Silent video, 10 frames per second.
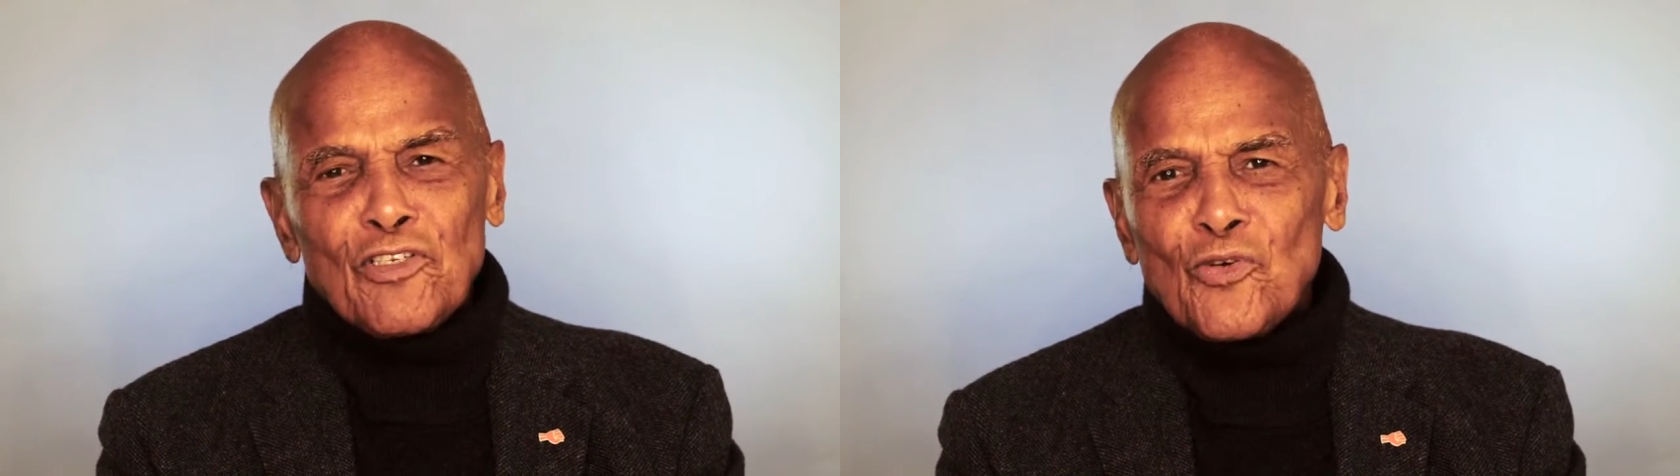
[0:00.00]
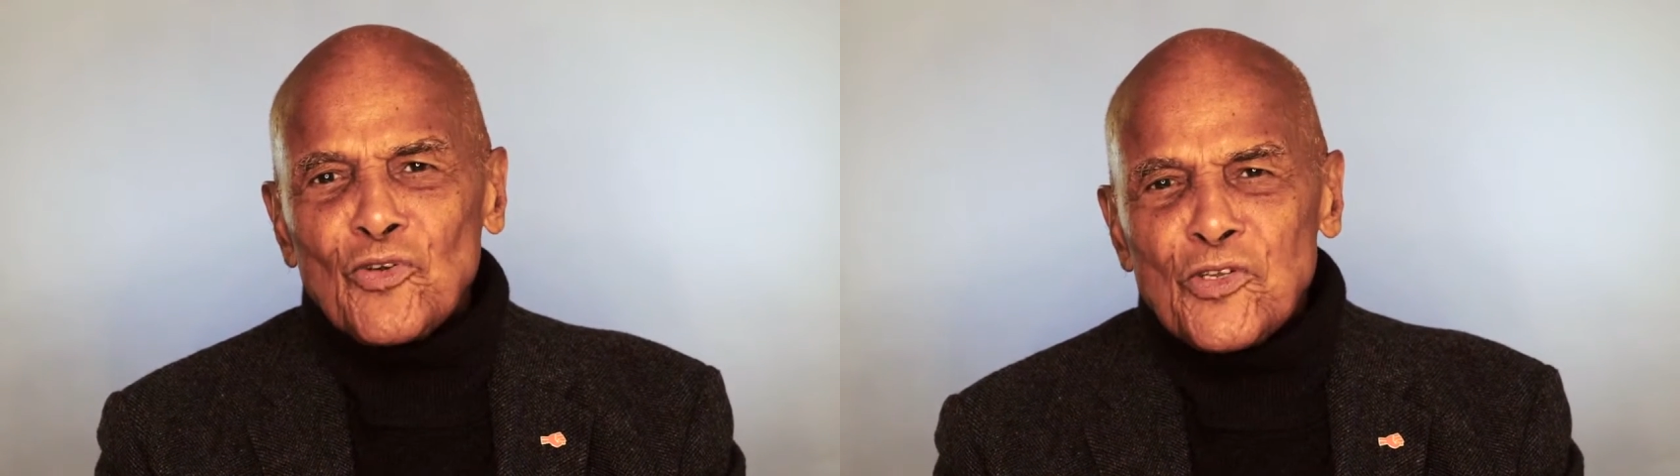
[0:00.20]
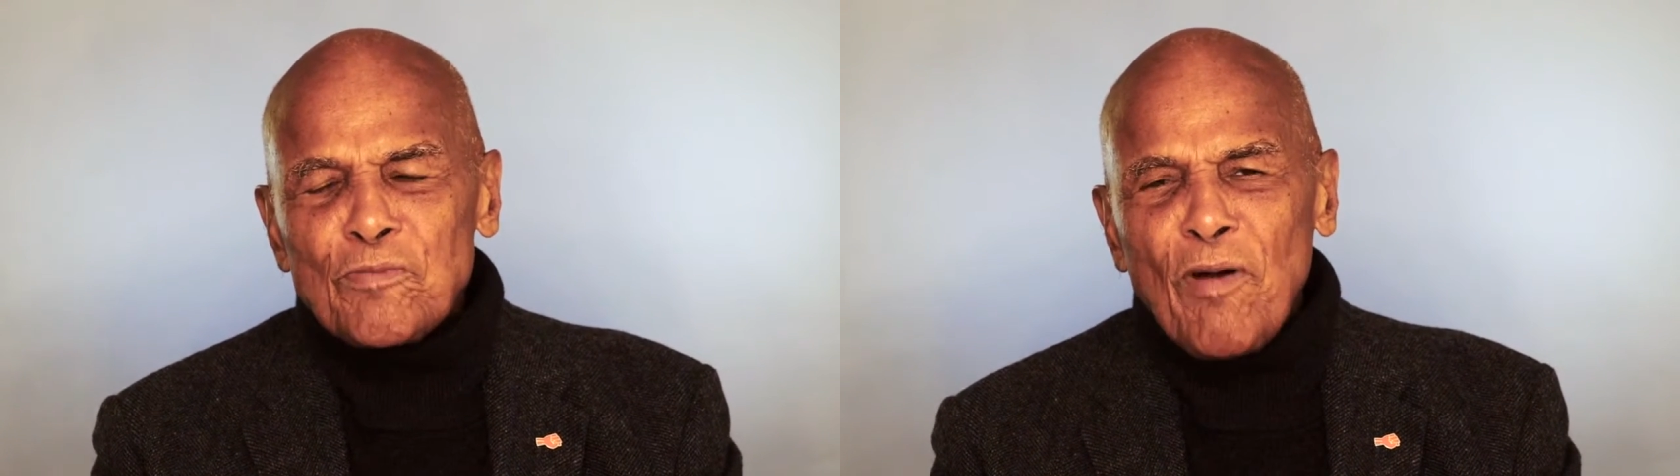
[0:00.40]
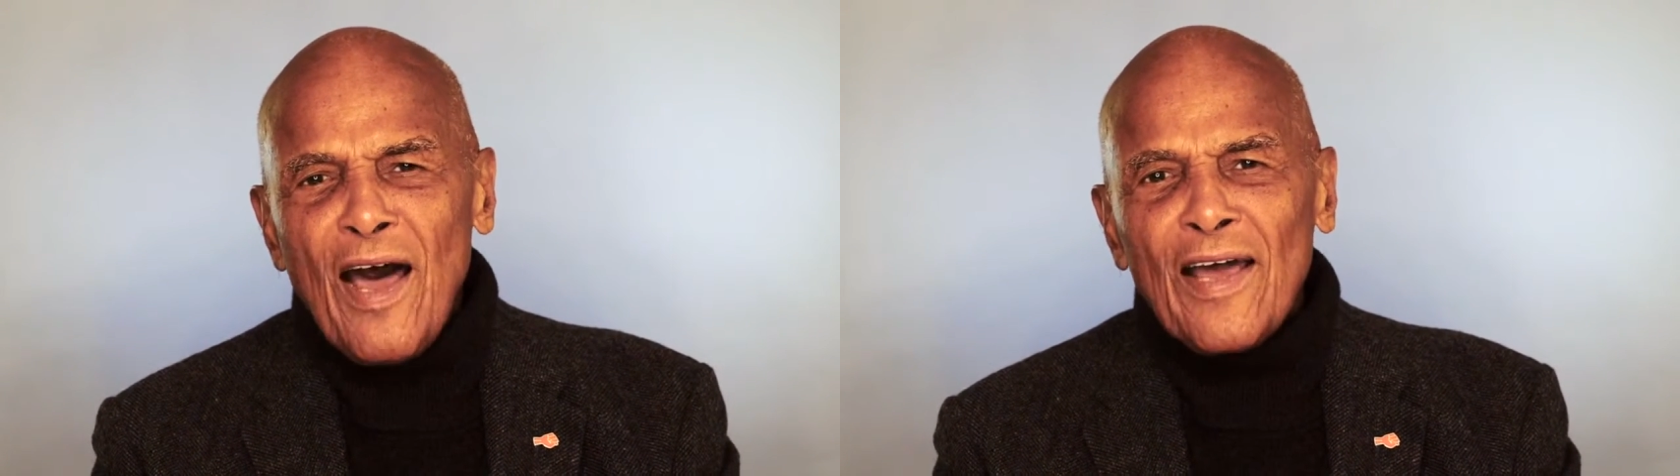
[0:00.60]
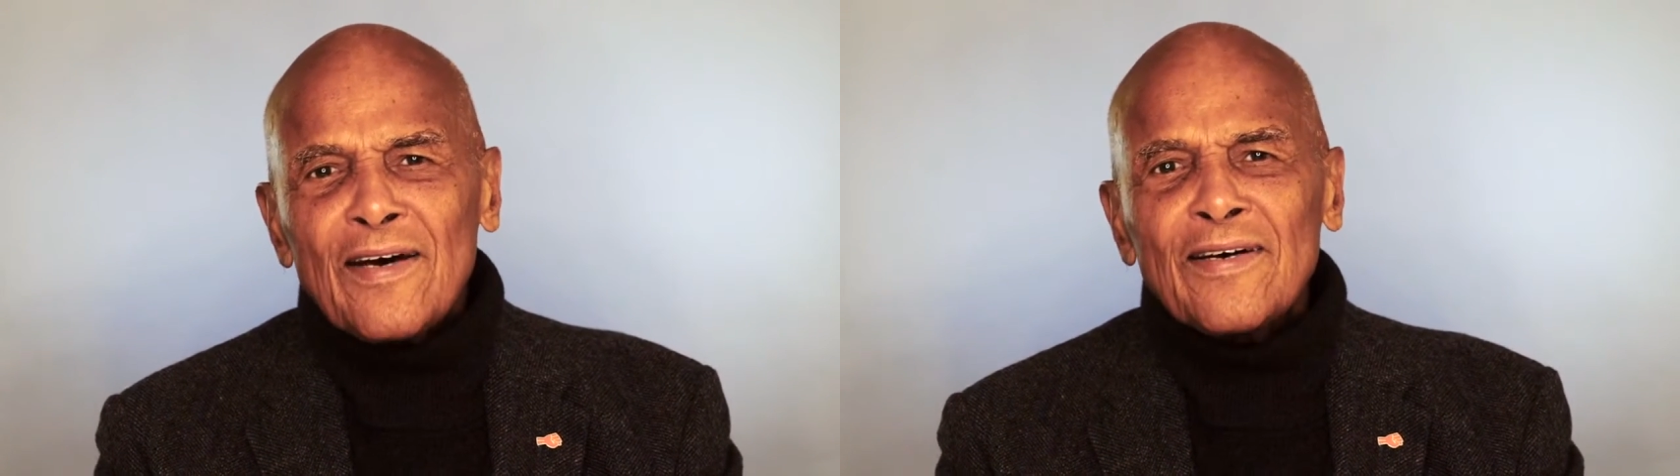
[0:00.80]
to
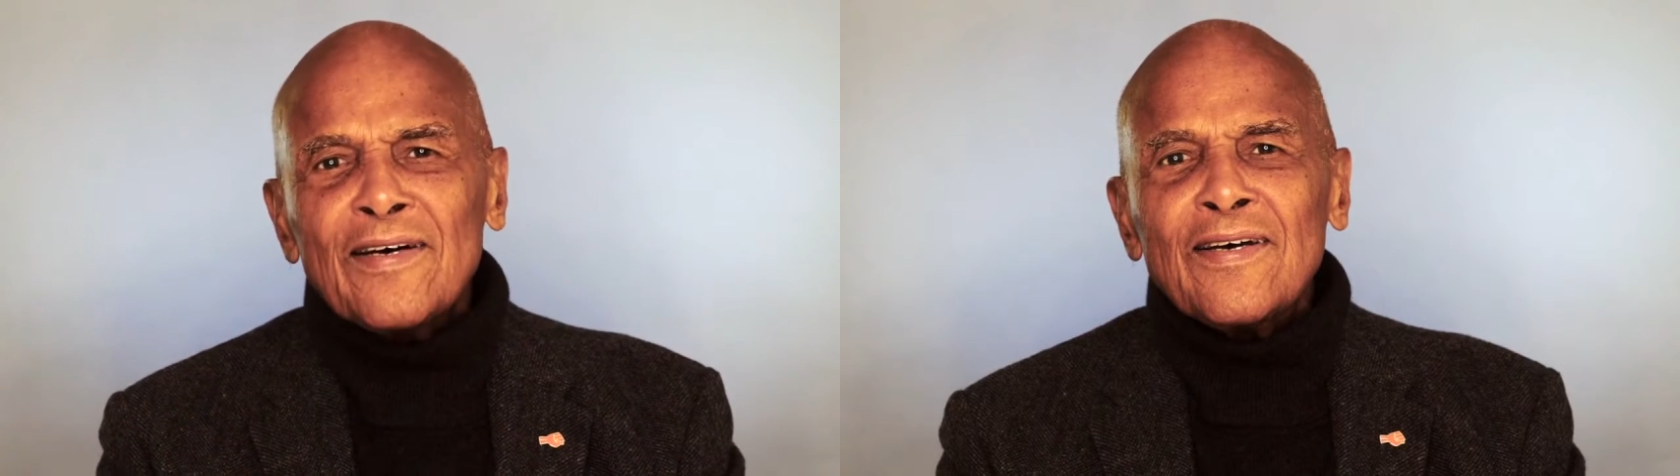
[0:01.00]
inspire.